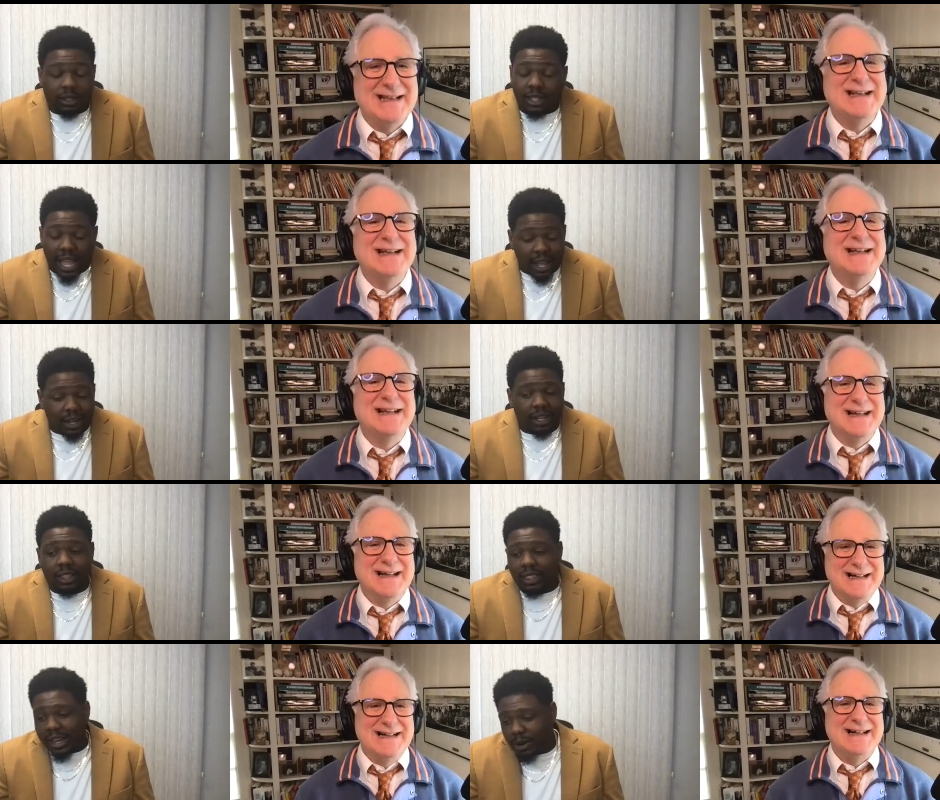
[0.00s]
Speaker 1: That, a
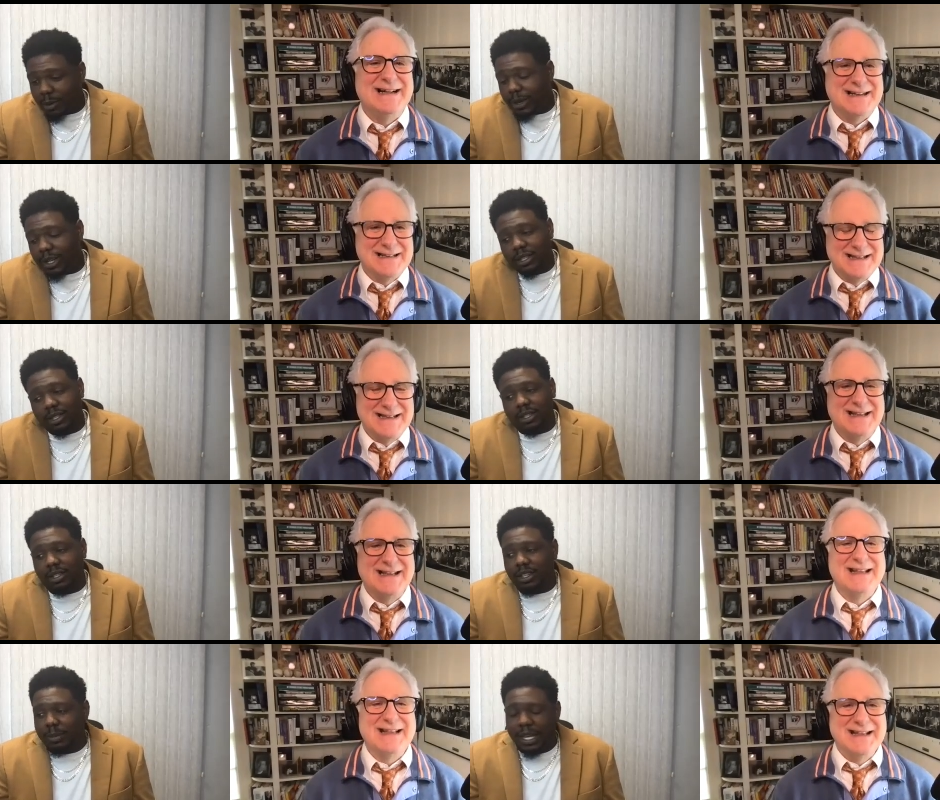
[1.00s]
therapist.
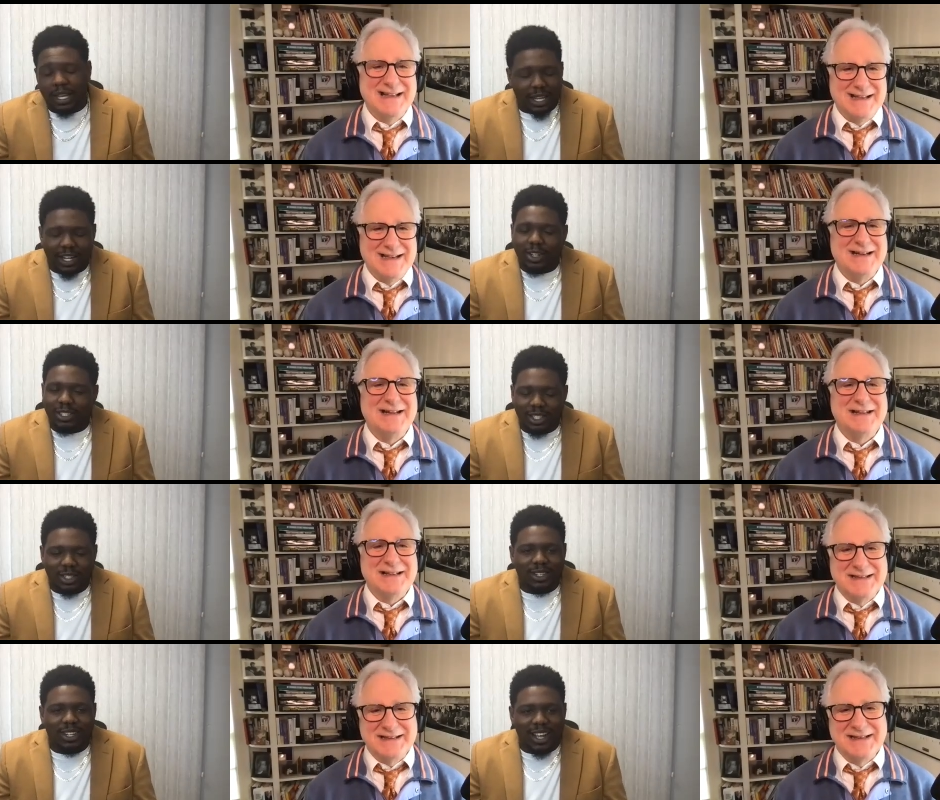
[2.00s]
I mean, it, it goes into
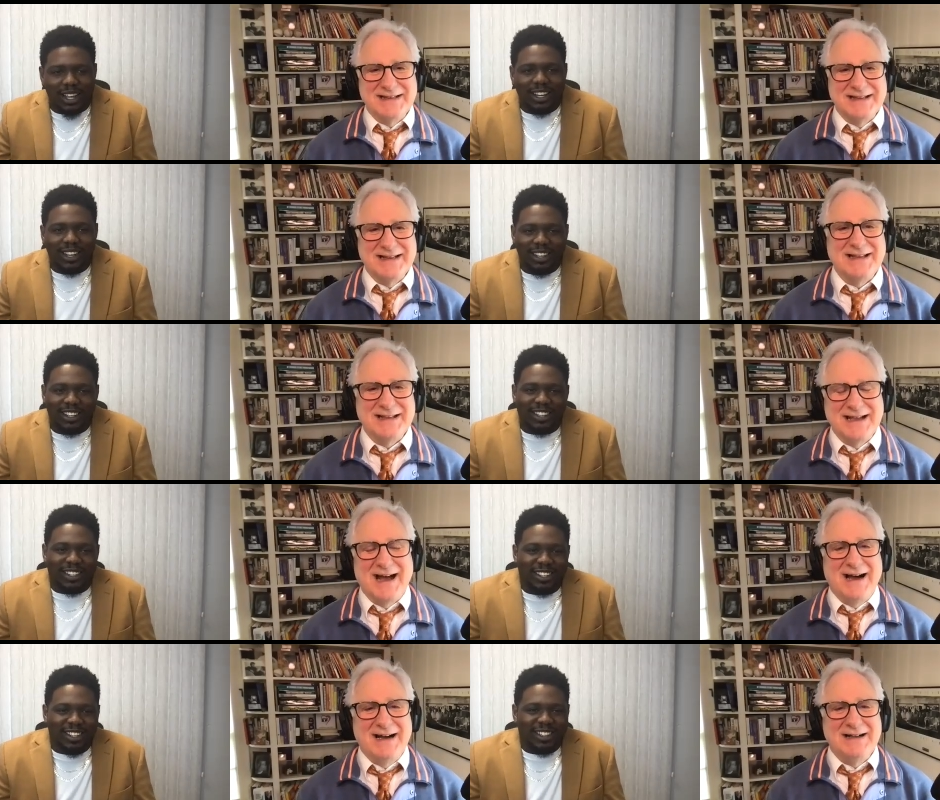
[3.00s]
a lot. Yeah.
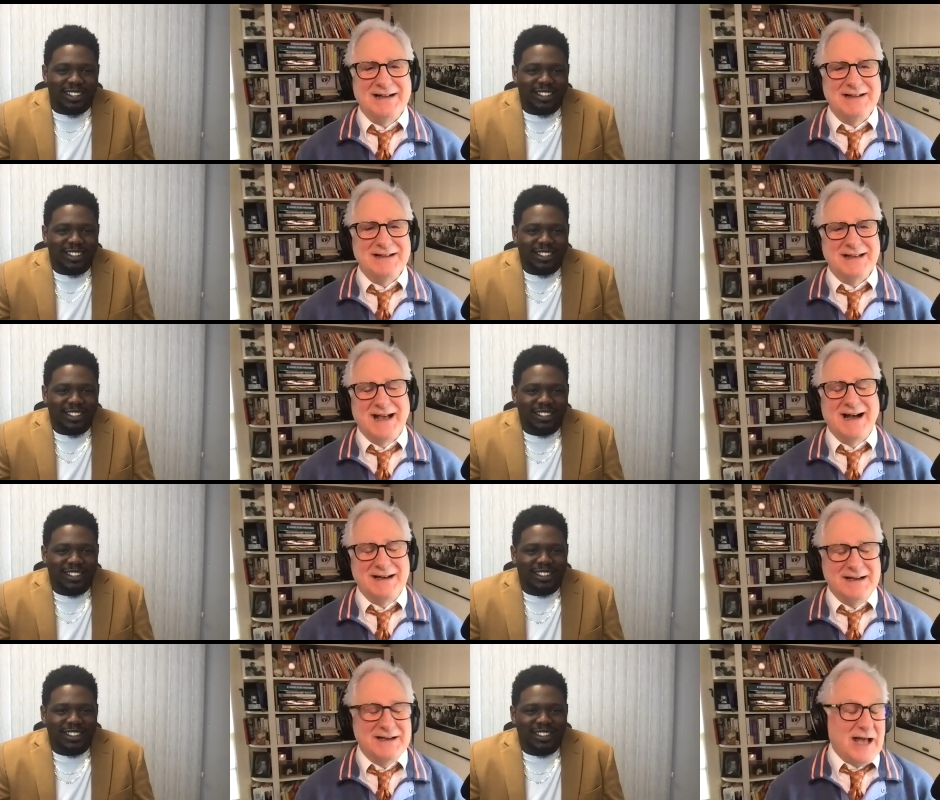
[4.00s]
Yeah. Yeah,
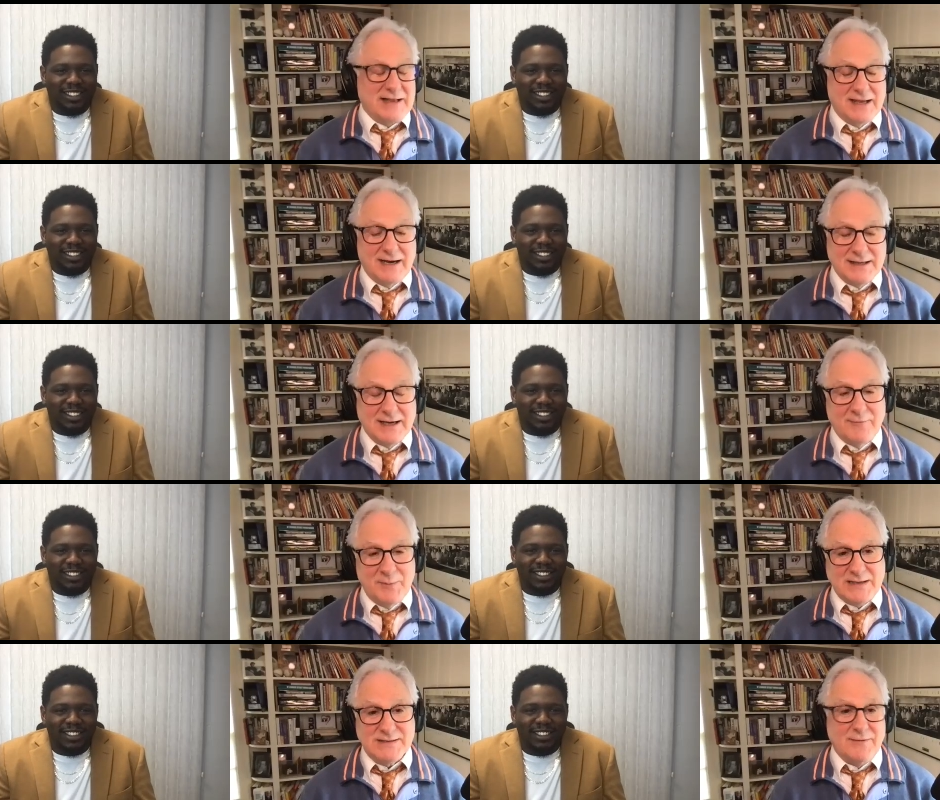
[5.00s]
not that I think of
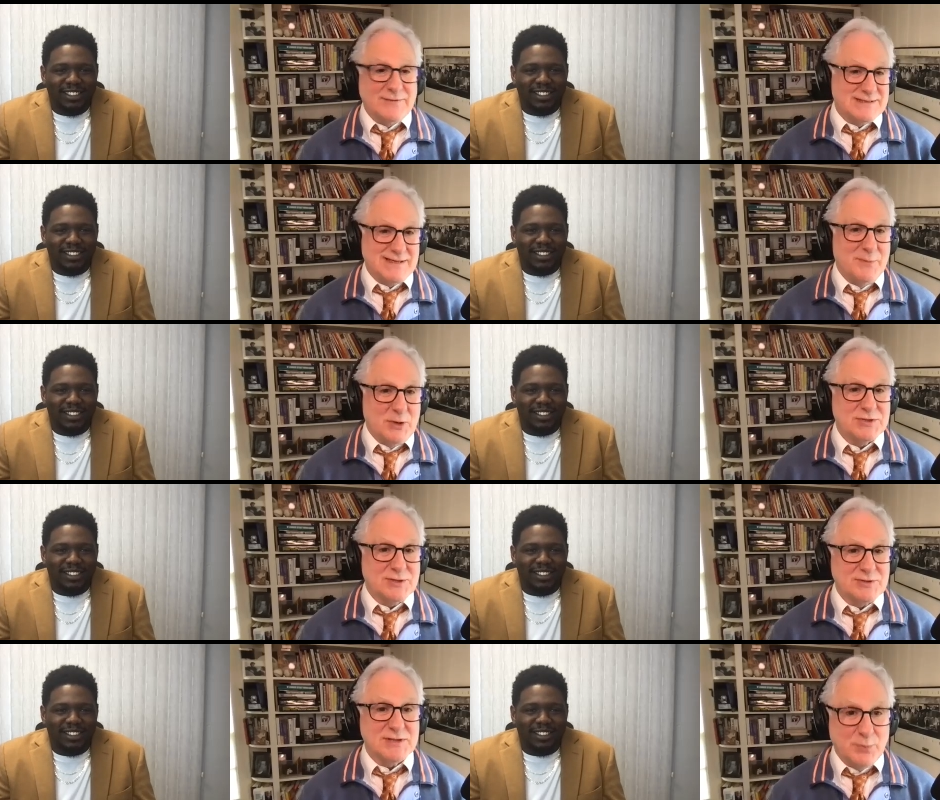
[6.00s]
myself as an
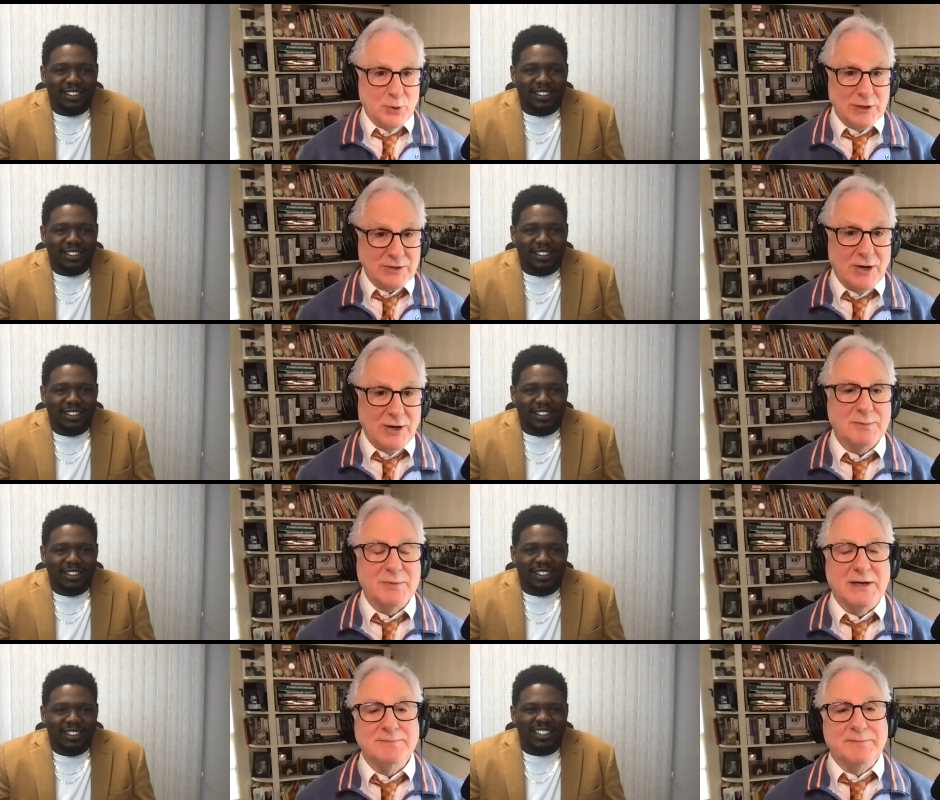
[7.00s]
emotional support dog,
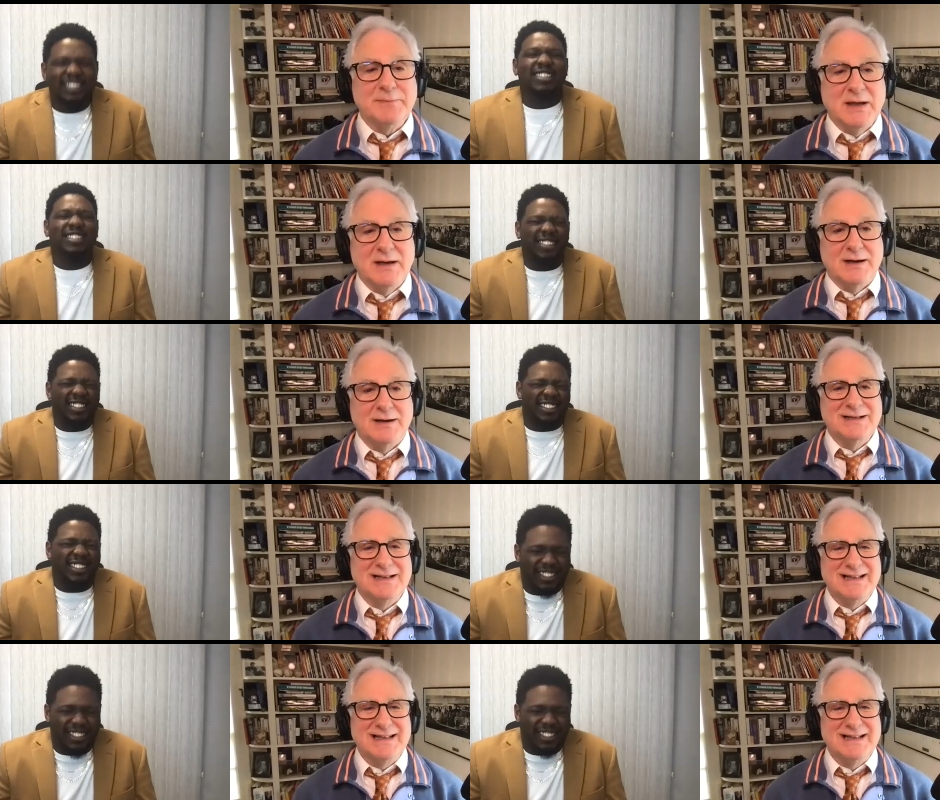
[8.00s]
but uh,